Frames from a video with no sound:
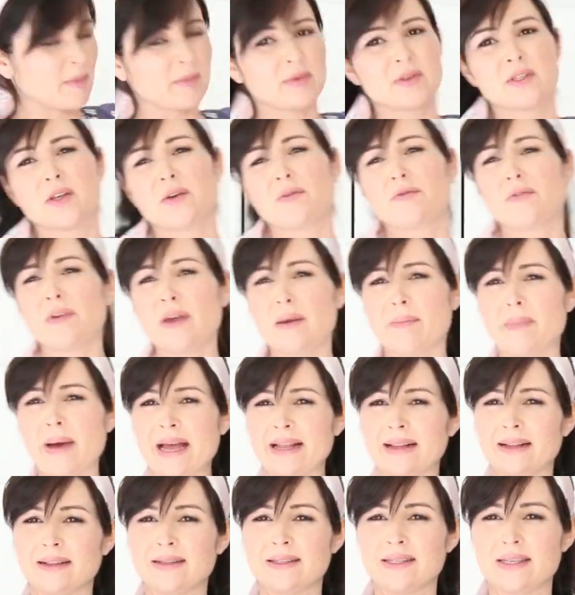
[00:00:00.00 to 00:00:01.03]
remember, Sophia
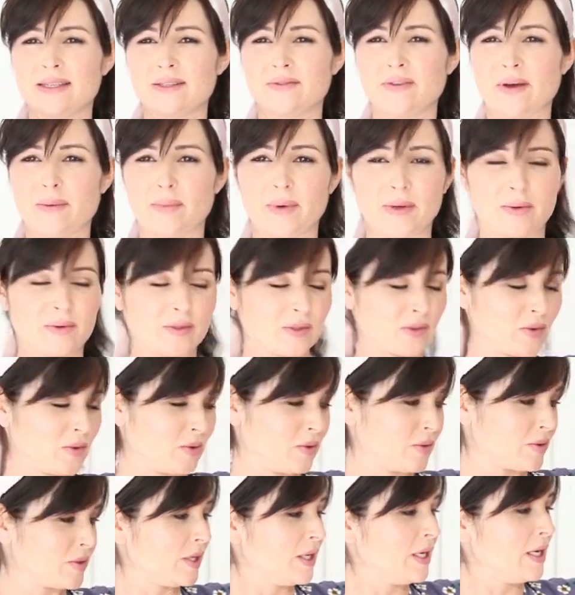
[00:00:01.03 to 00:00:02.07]
Petals, this fabric was
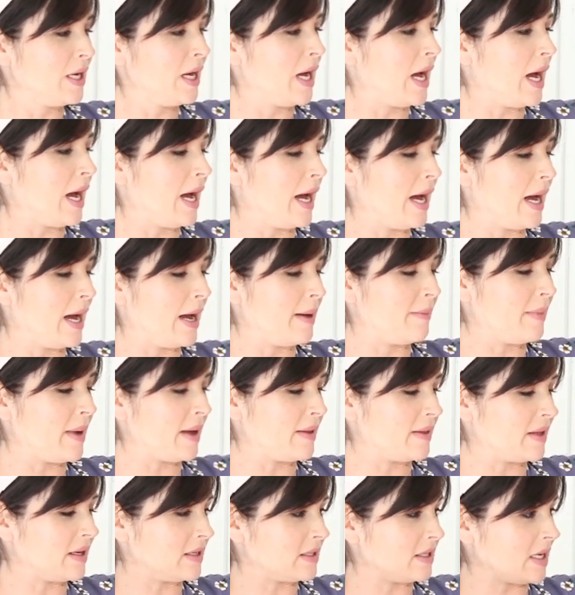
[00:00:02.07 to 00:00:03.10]
called.
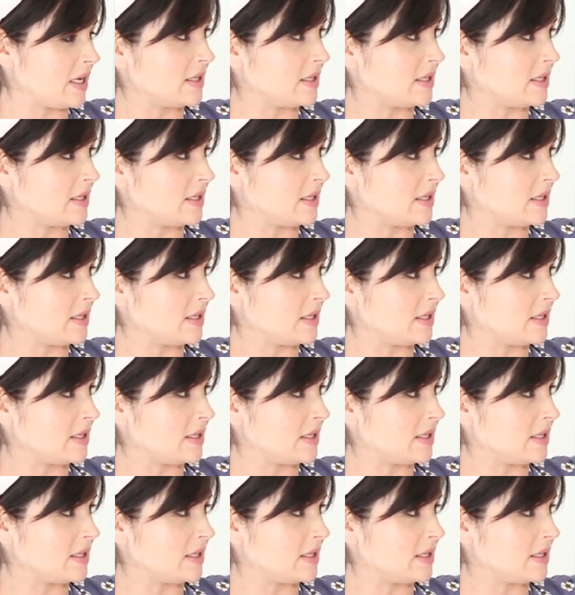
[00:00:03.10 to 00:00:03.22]
And this